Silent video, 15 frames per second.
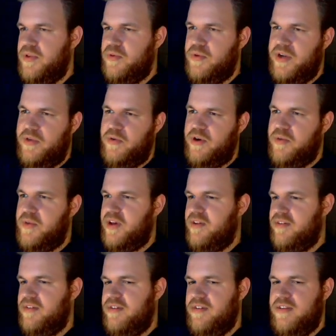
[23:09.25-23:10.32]
Bill, what are you worried
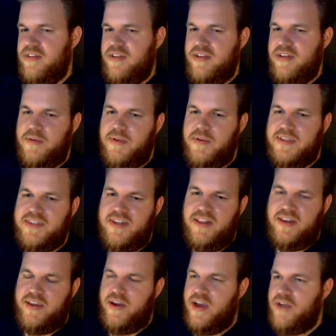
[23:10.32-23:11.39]
about? I mean, it's
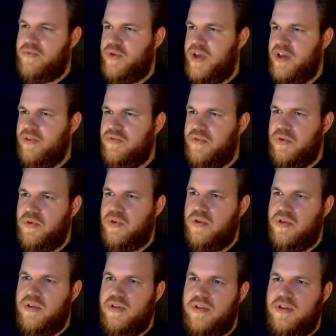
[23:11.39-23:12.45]
not like you're halfway out of
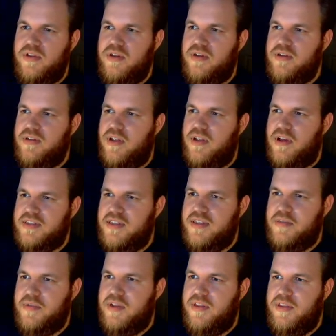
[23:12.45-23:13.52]
fuel,
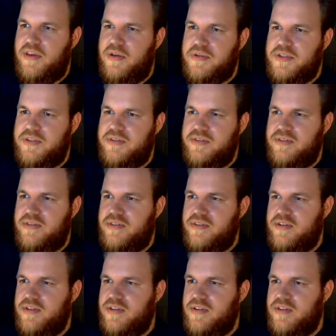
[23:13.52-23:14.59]
lost in the middle of the ocean.
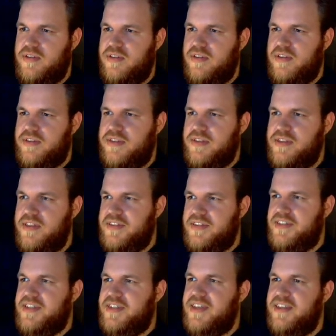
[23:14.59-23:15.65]
This
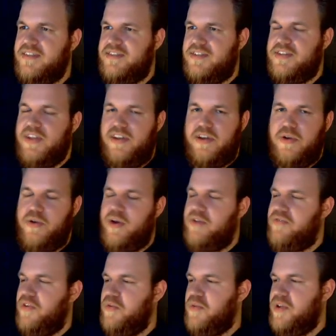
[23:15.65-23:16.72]
is gonna go
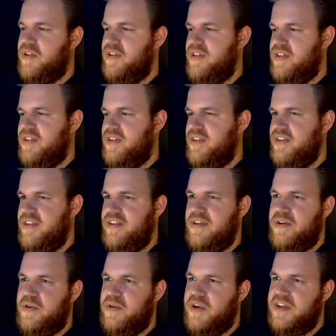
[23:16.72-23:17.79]
great for you, Bill.
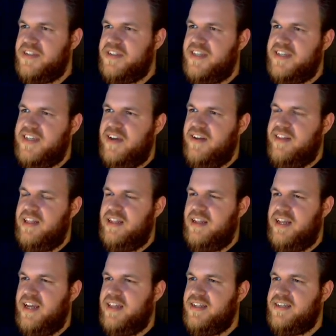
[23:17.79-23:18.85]
We're gonna set down on that
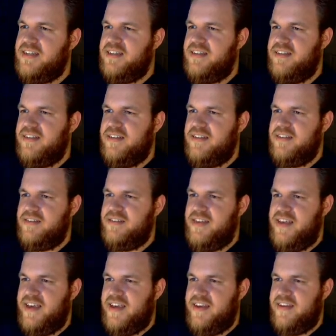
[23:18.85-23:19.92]
little island.
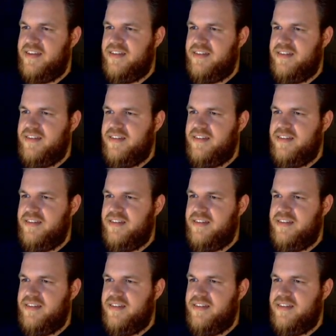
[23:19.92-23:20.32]
Yeah.